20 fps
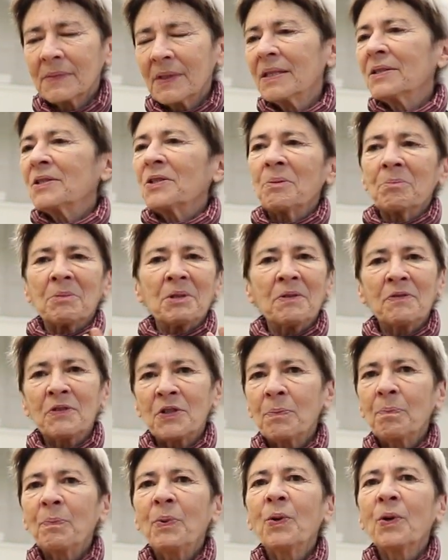in terms of
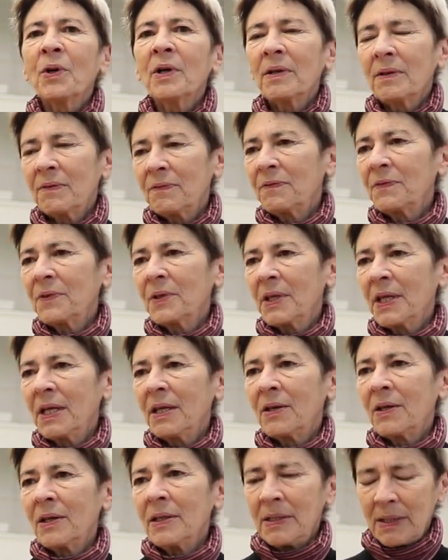support for the
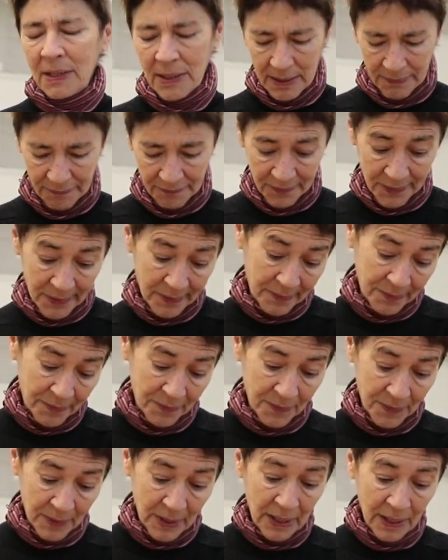arts
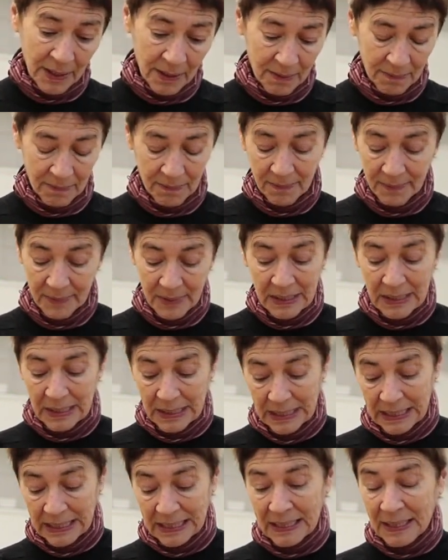and
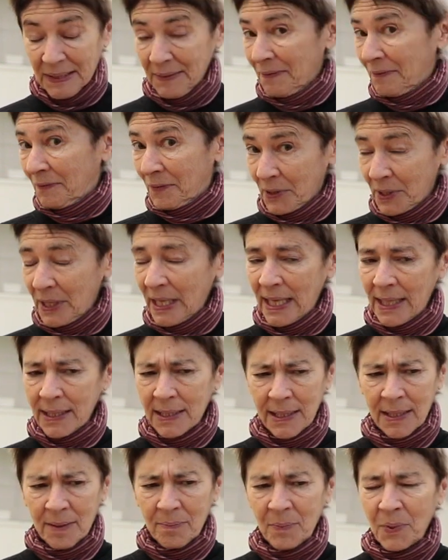for
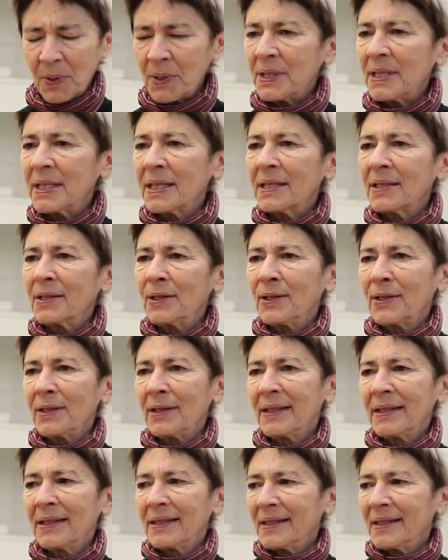dance in particular.